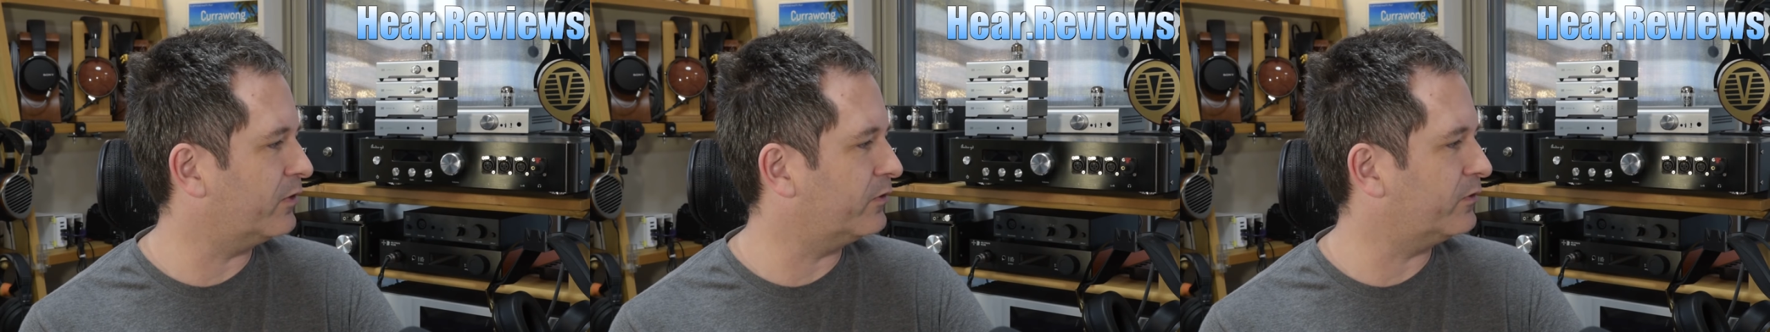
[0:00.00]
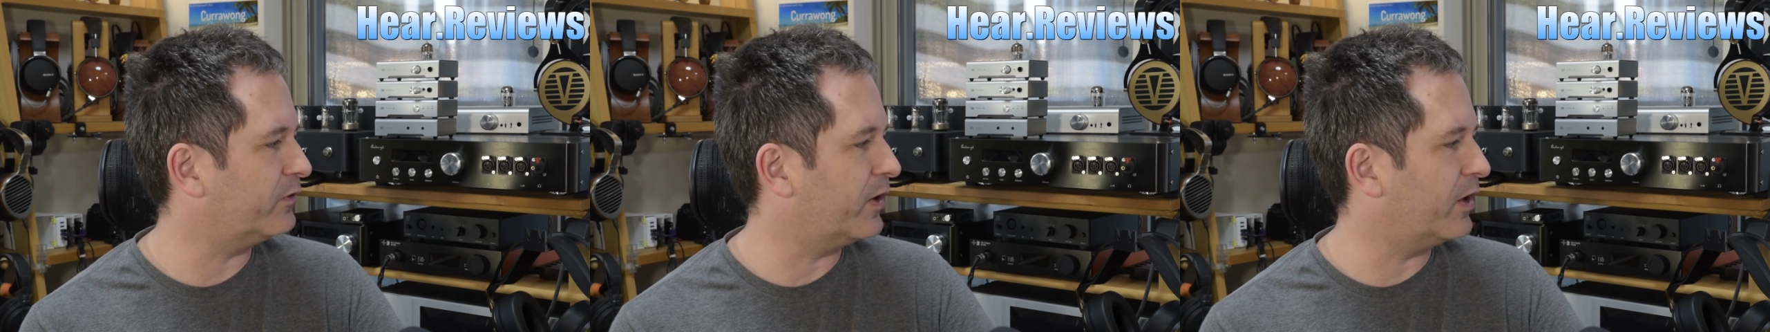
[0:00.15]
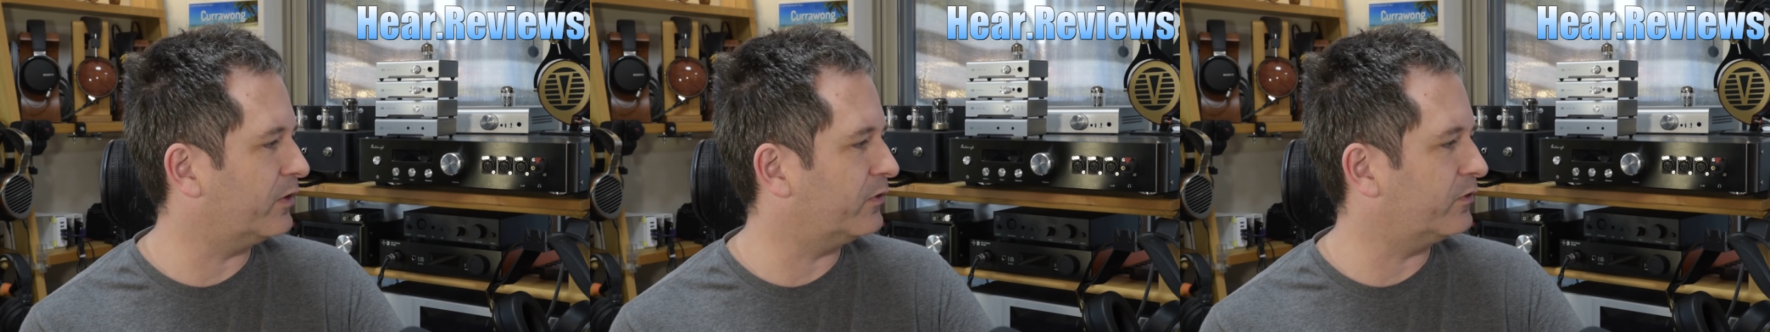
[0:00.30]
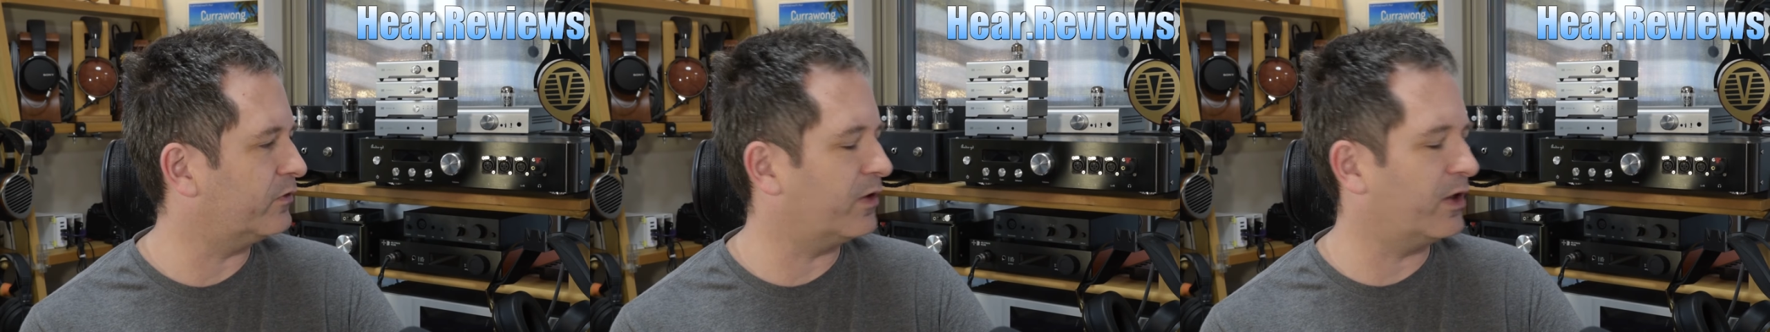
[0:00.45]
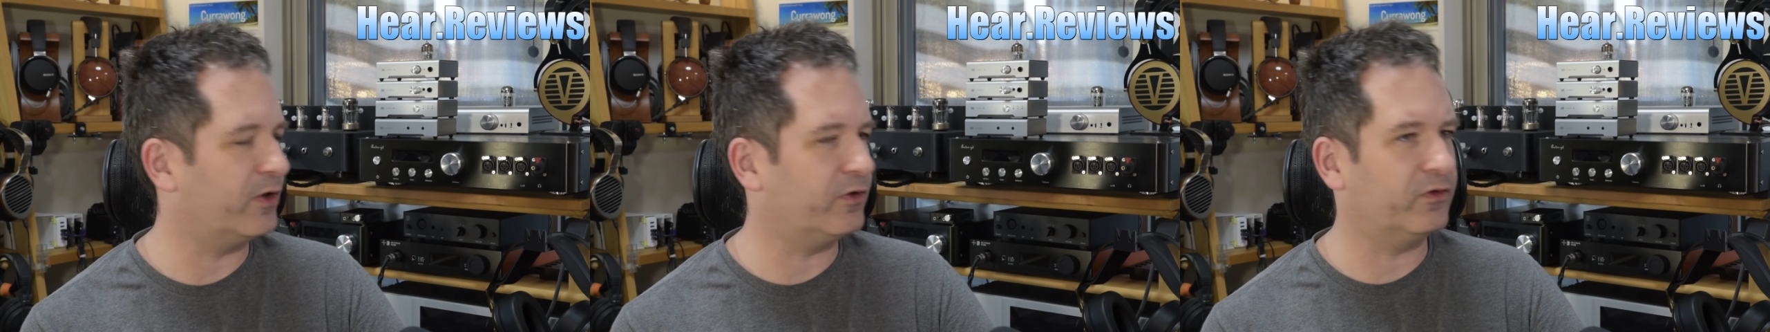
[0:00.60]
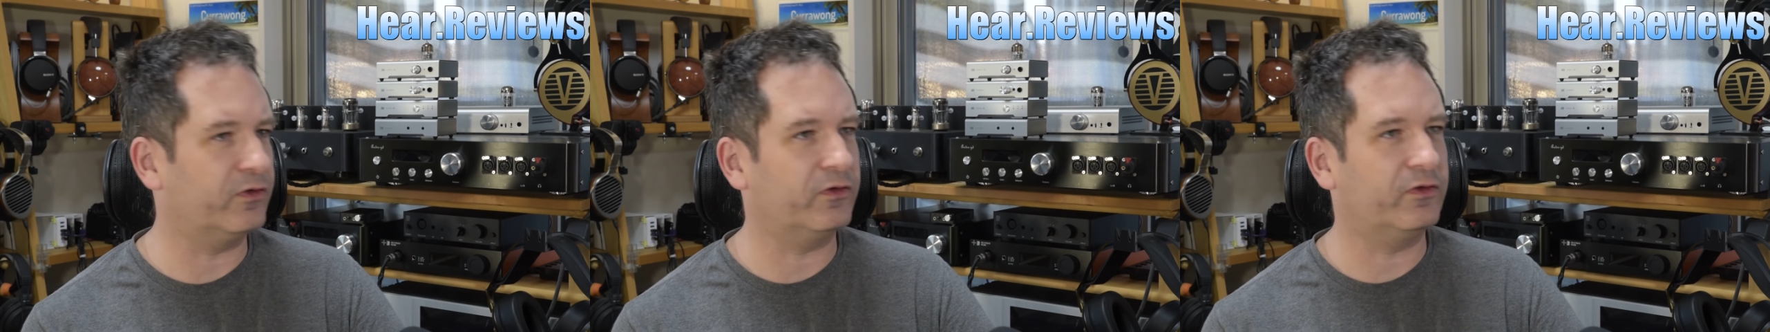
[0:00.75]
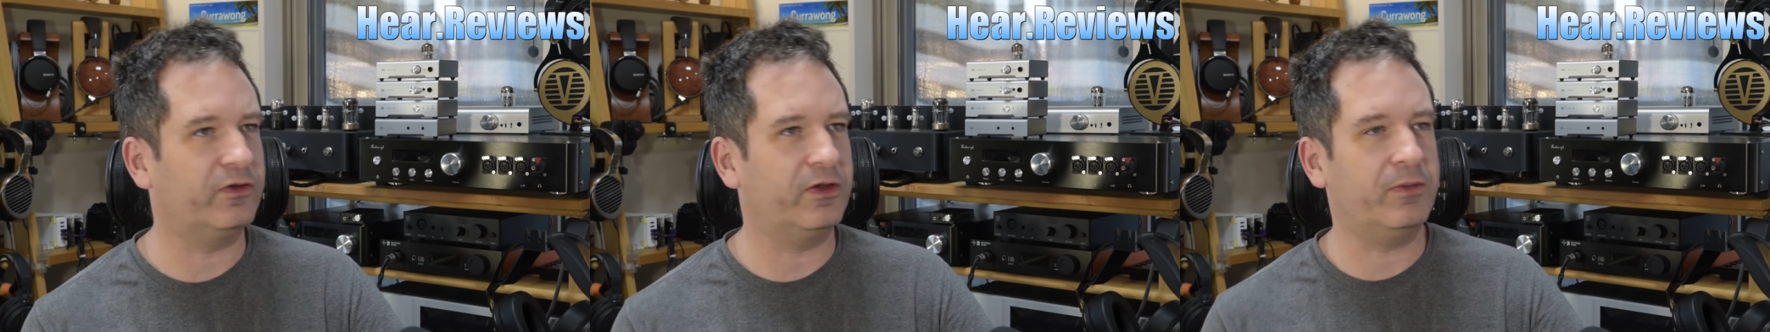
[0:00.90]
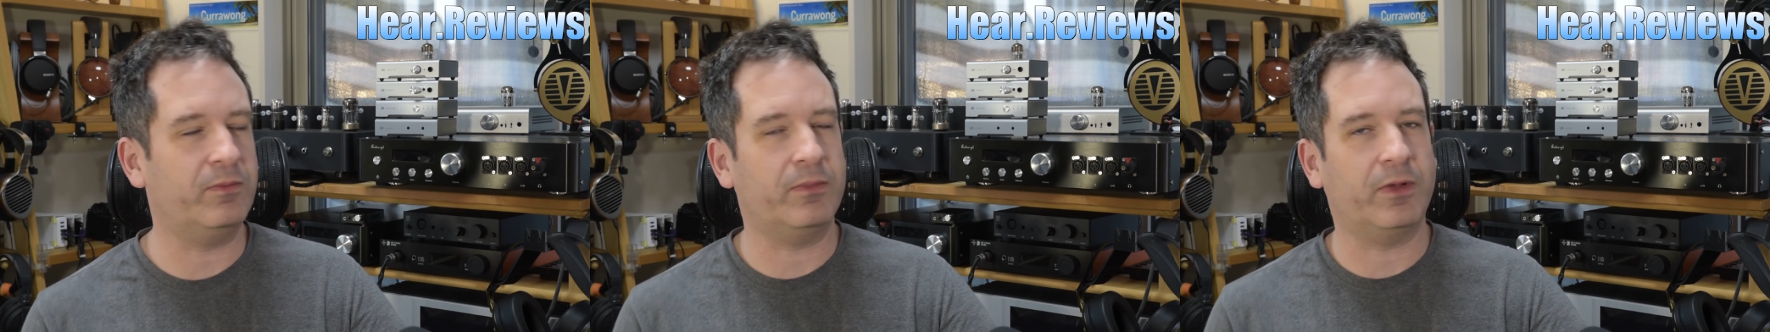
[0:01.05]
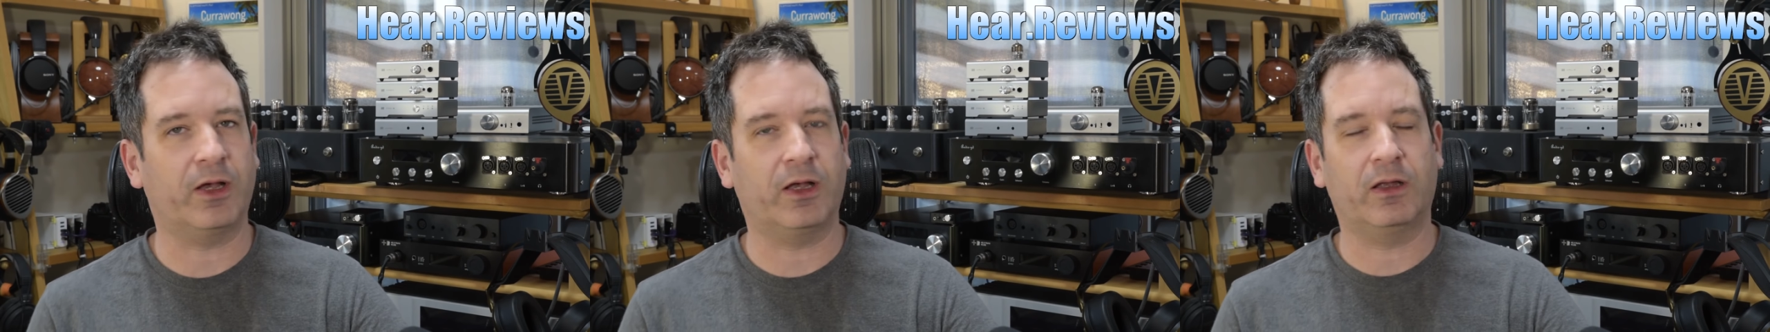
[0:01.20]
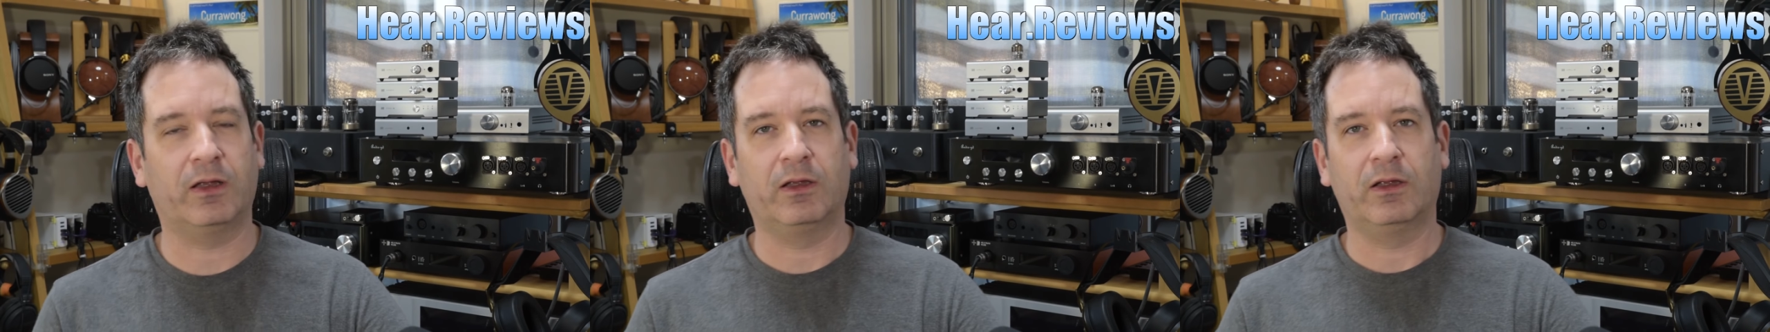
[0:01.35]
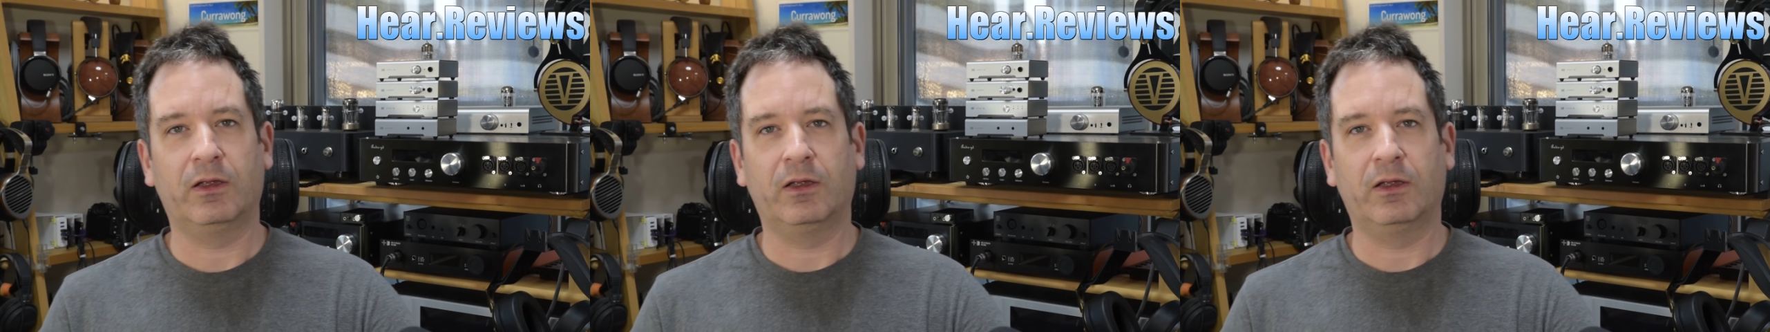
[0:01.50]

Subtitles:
soundstage, and timbre?